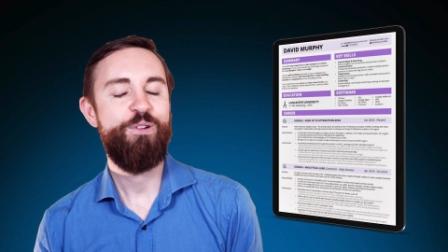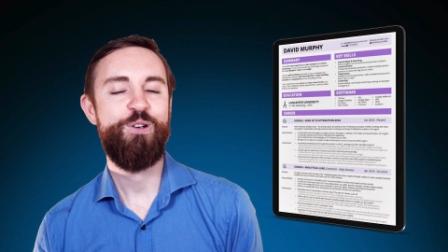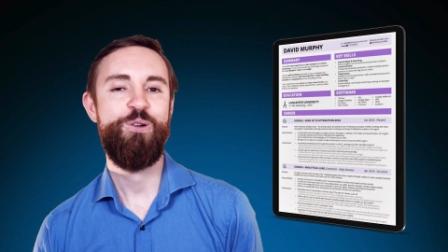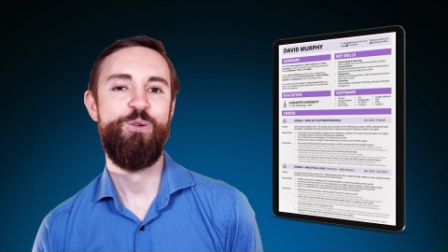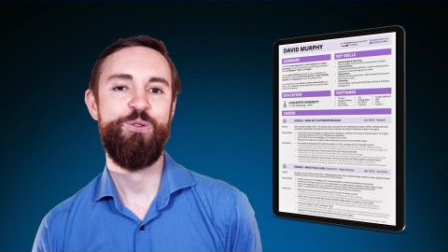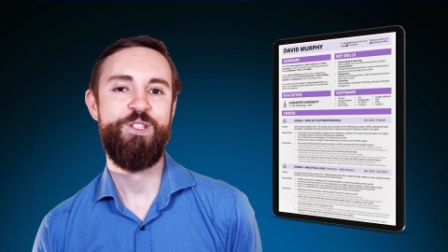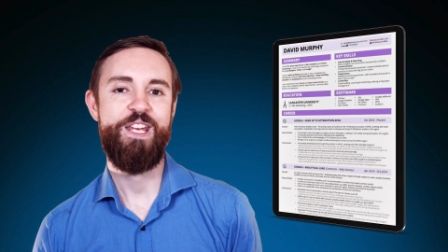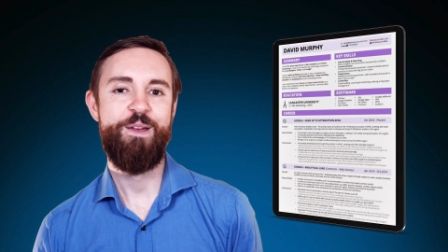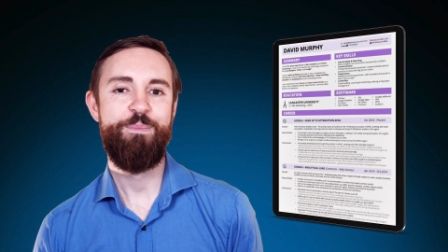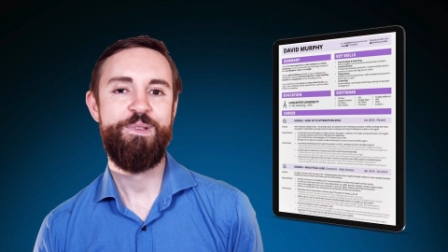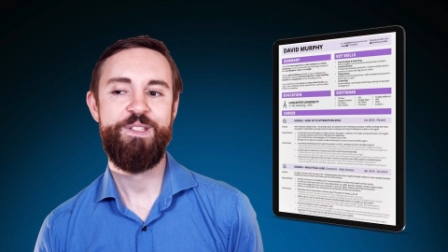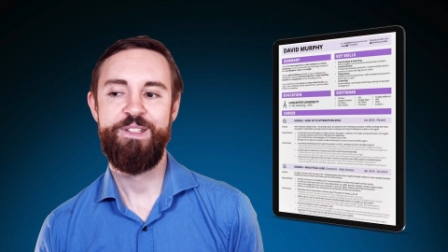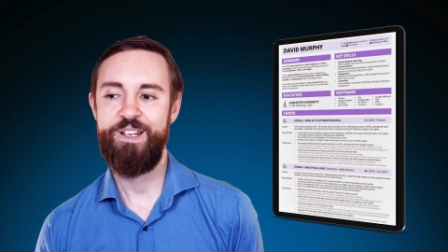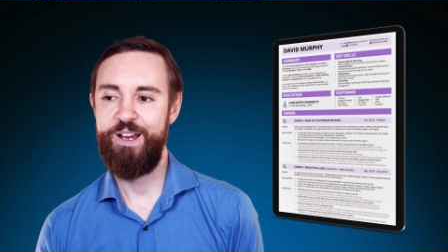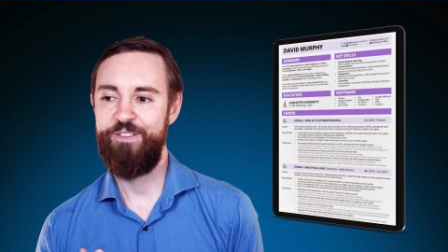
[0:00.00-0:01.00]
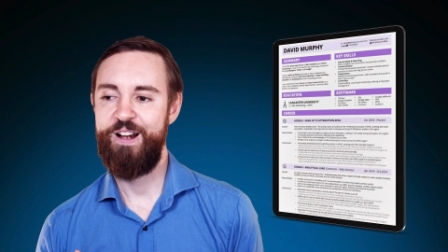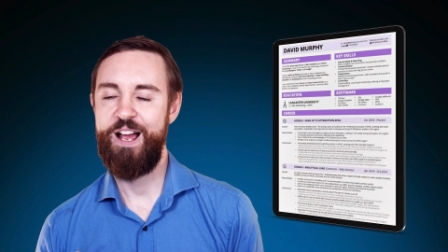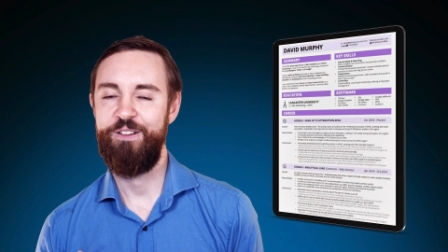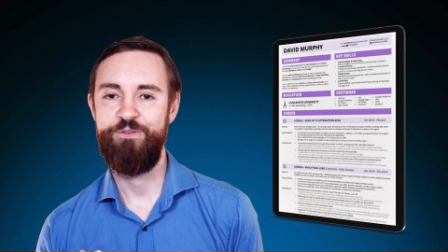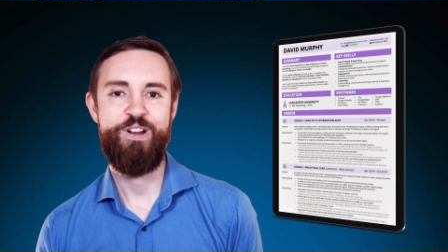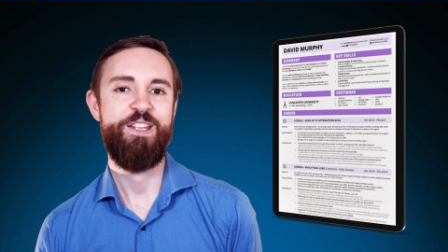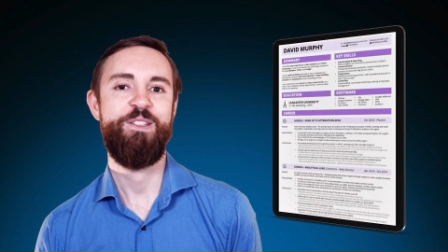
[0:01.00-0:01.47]
other cool tips
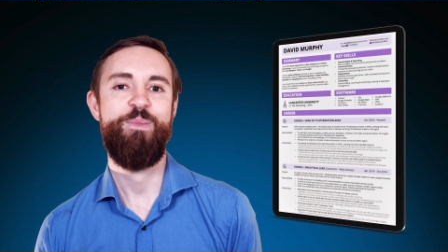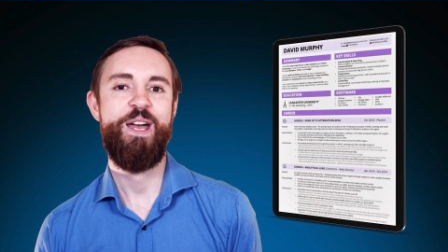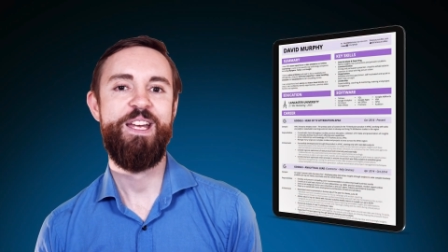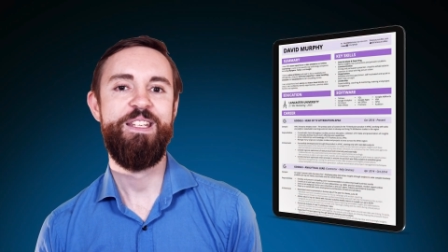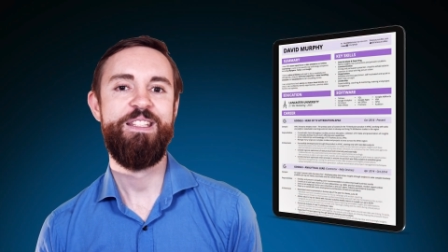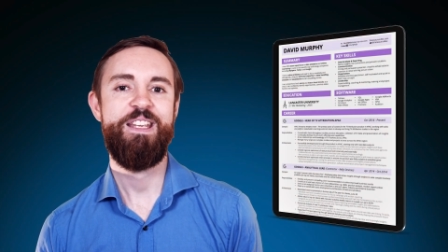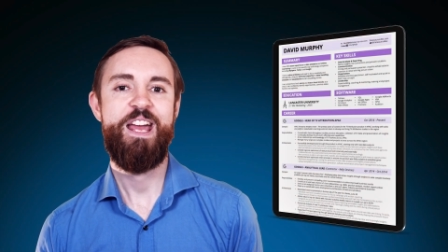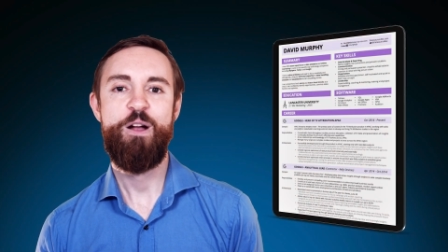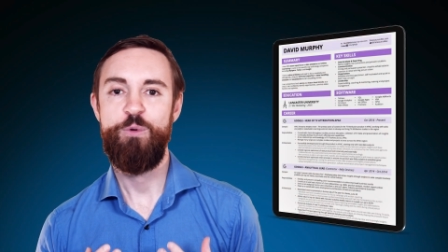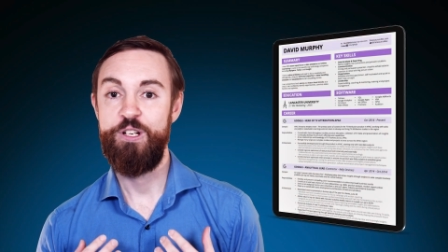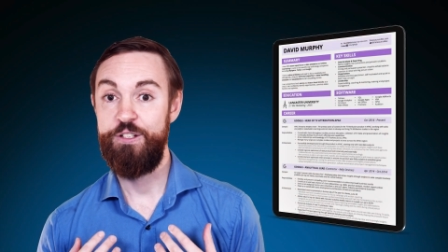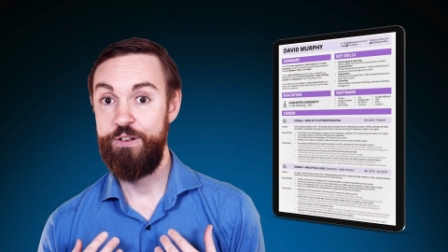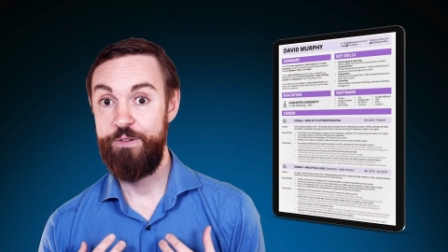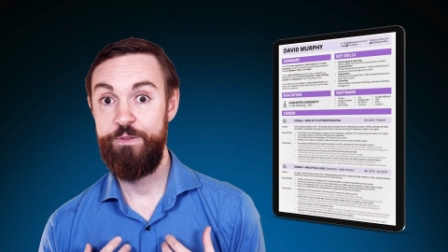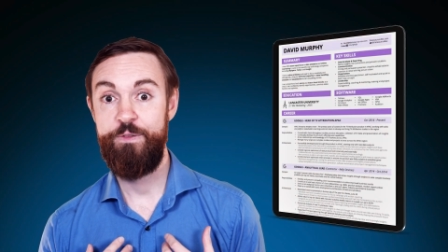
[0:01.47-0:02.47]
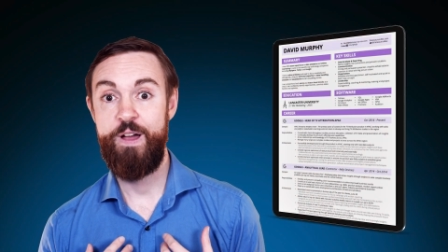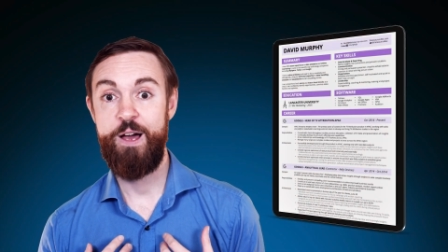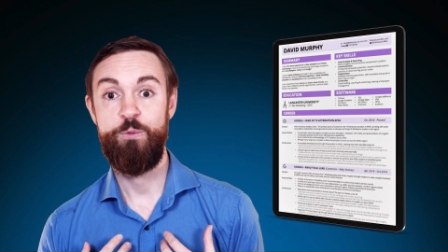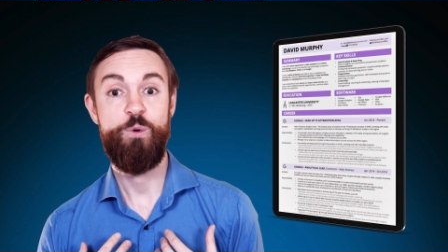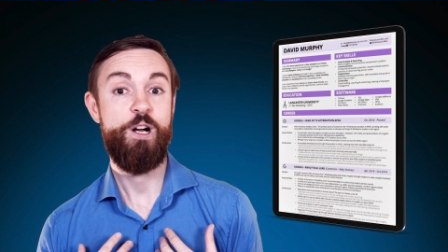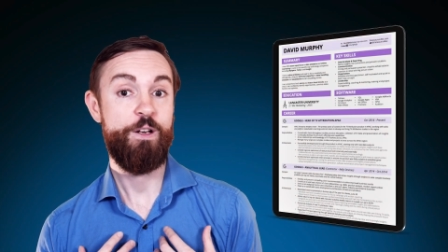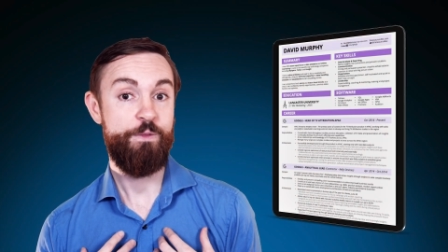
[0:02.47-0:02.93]
around resumes, which you
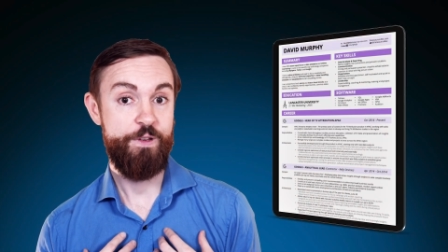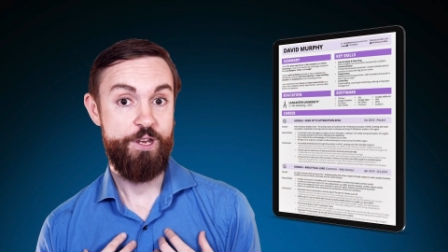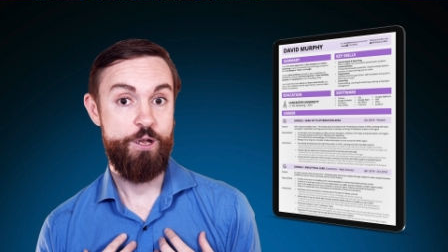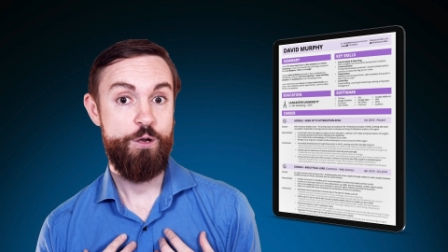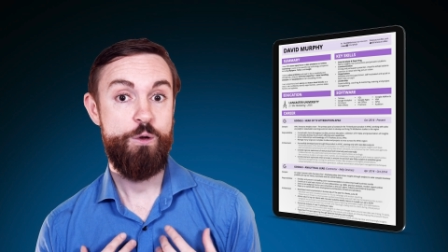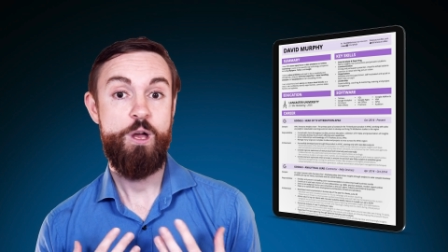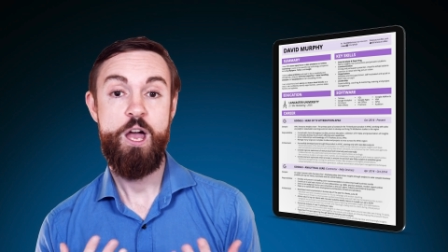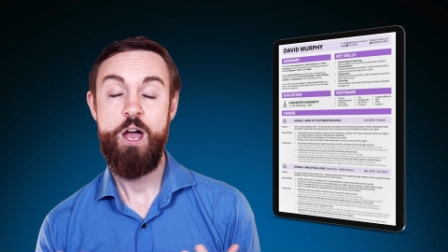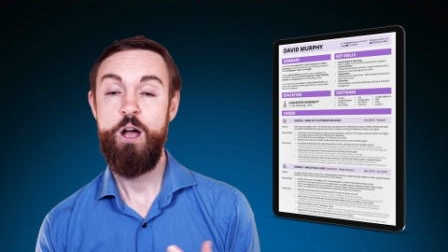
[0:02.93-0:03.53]
found worked for you,